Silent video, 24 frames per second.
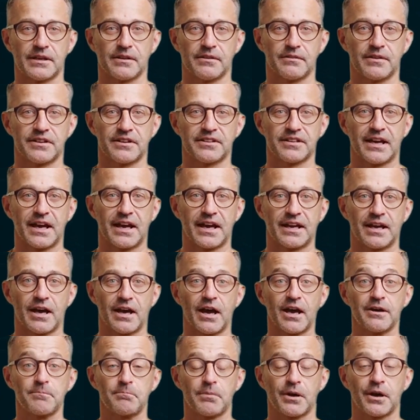This
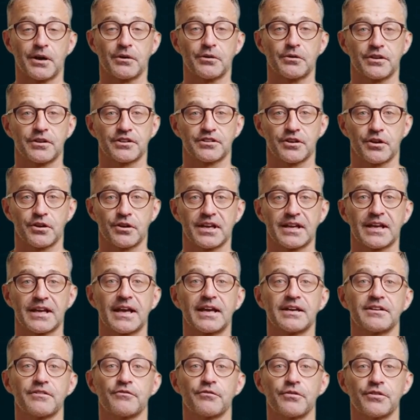AI model is turning
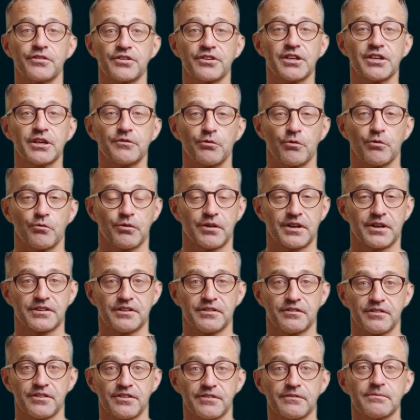heads for several
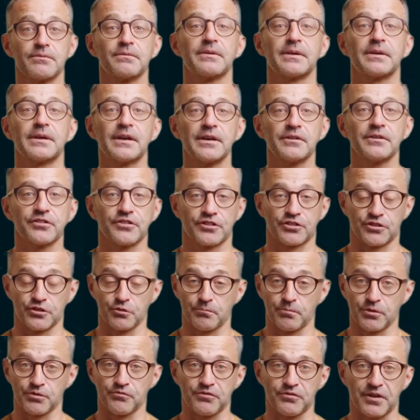reasons.
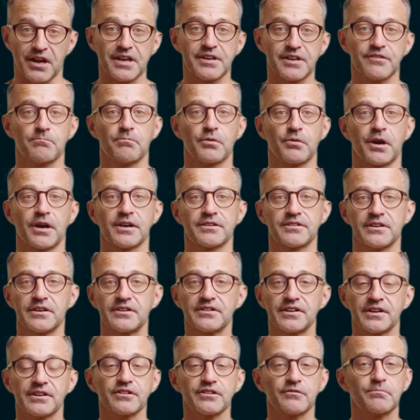Super fast
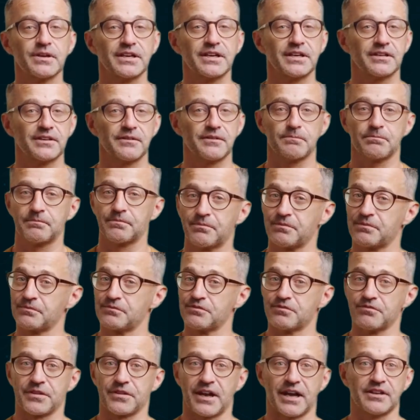processing speed,
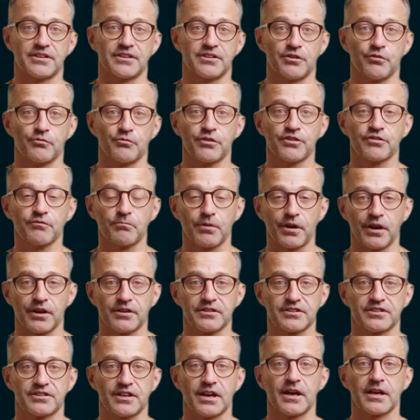faster
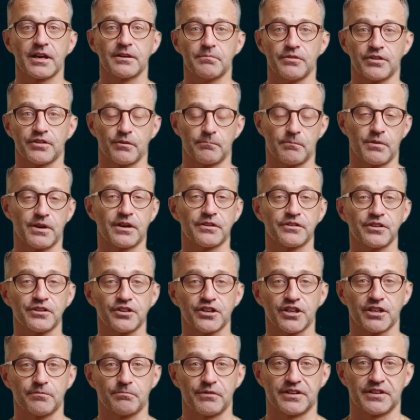response times compared to
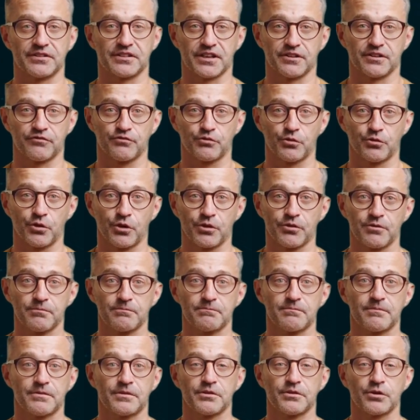GPT-4,
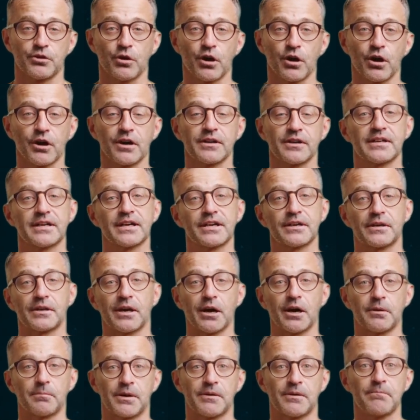Claude, and
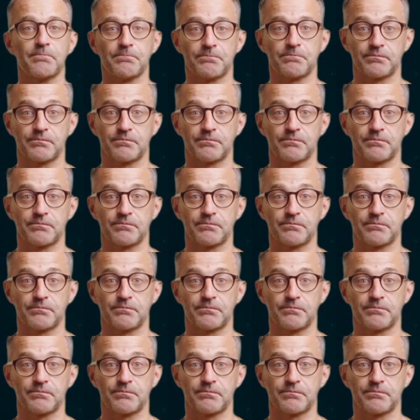Llama.